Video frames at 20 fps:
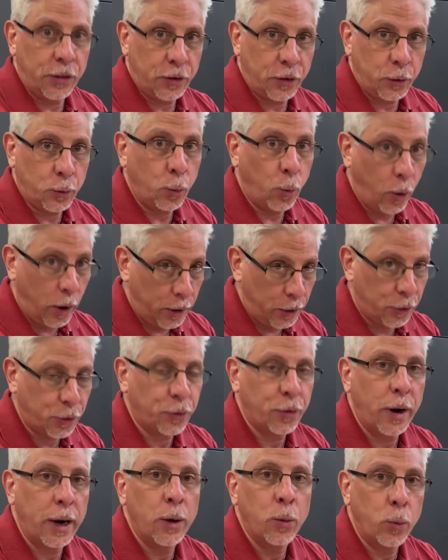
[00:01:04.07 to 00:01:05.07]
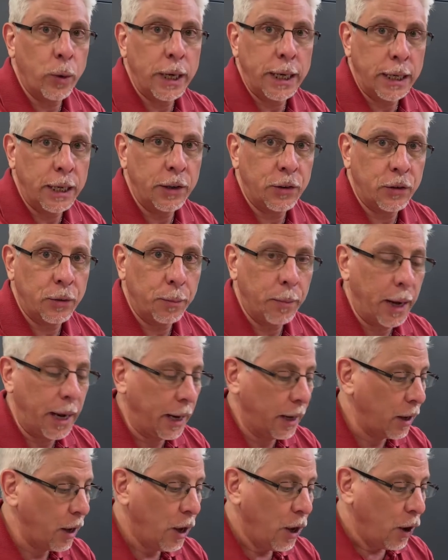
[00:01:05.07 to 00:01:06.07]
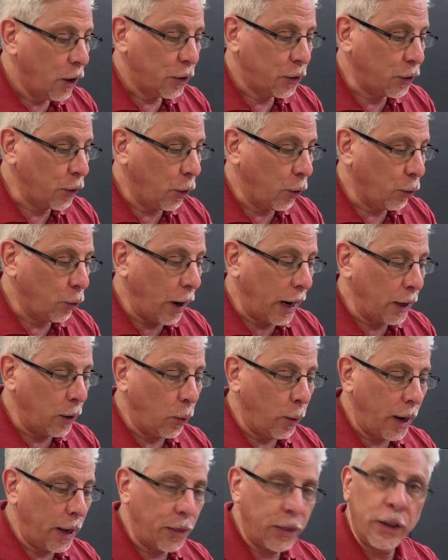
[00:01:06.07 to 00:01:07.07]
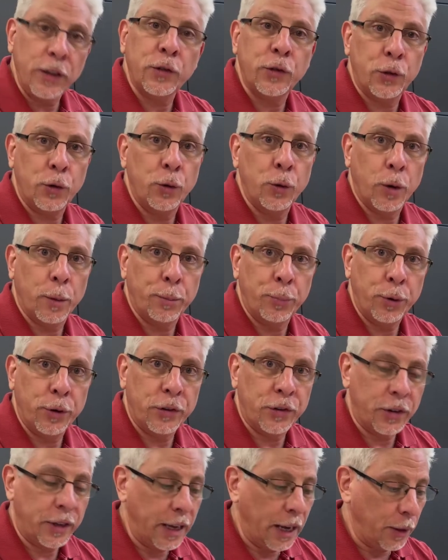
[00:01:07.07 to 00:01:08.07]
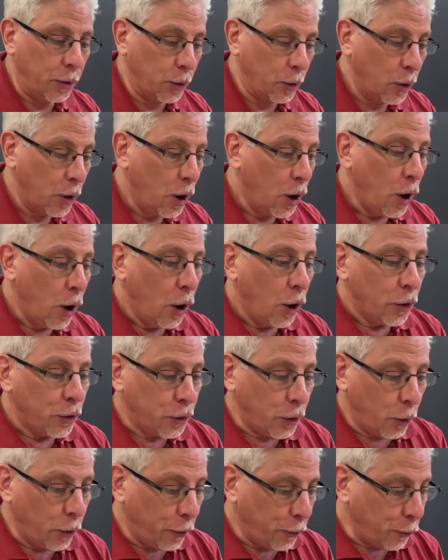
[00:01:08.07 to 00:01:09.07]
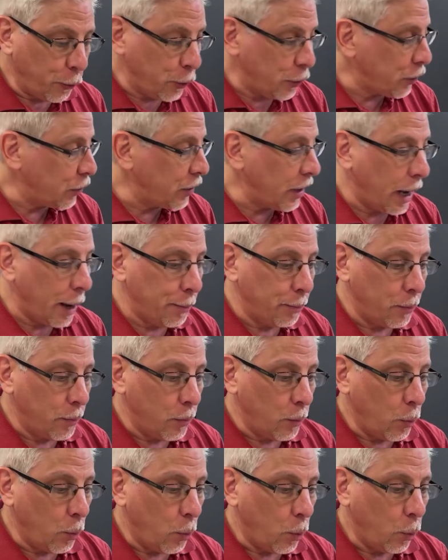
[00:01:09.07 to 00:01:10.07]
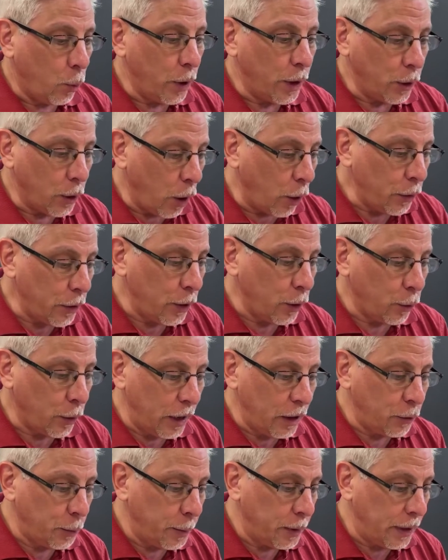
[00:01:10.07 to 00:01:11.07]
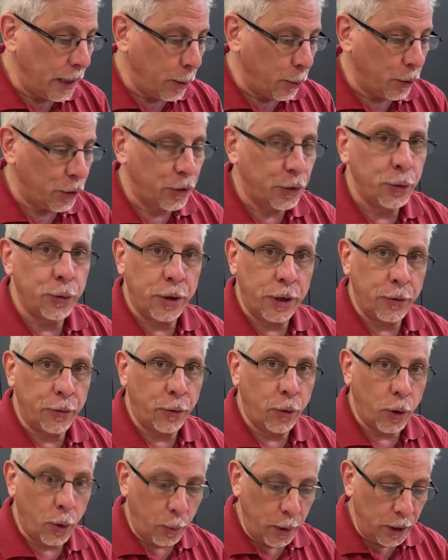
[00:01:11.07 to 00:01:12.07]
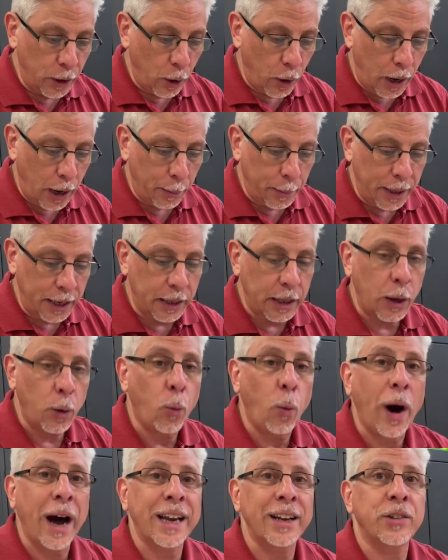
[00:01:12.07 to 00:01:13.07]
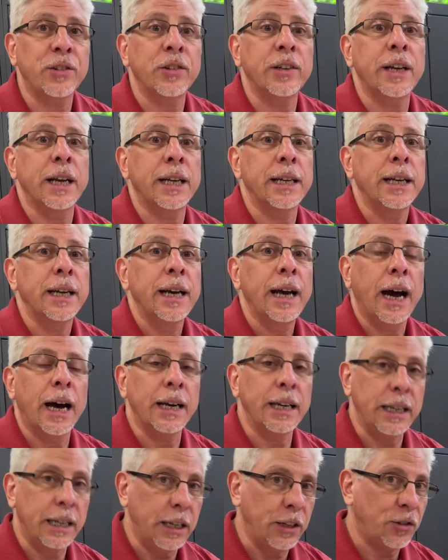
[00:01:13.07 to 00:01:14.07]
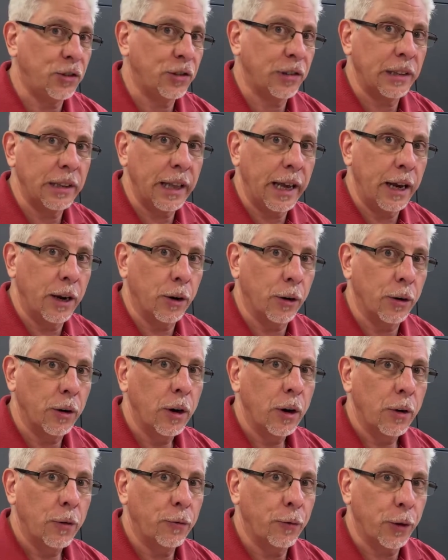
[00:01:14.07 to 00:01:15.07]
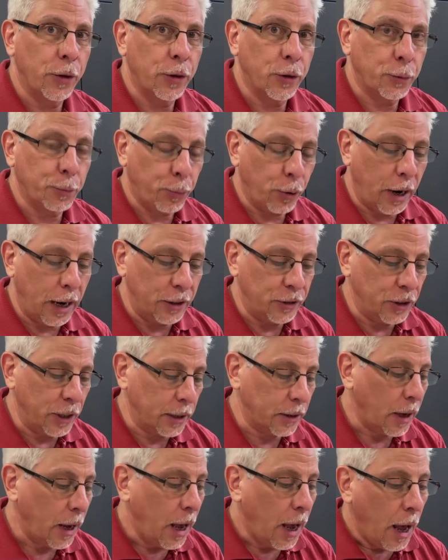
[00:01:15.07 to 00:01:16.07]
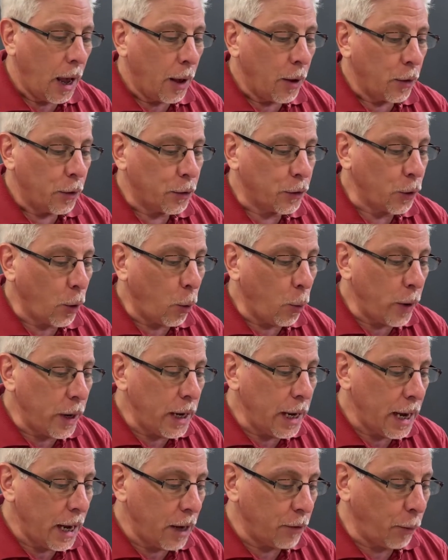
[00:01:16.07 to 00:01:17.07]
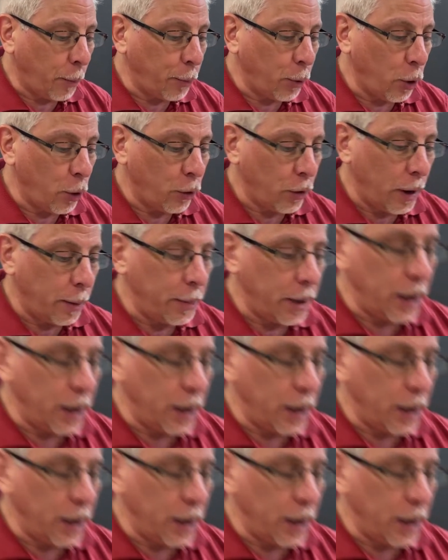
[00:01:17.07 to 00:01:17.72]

this is one tray we need to make. So right away, these two are put together. So the first step, we know the arrangement they were shooting for. We know how many they wanted to get on each layer for this project. So we have a program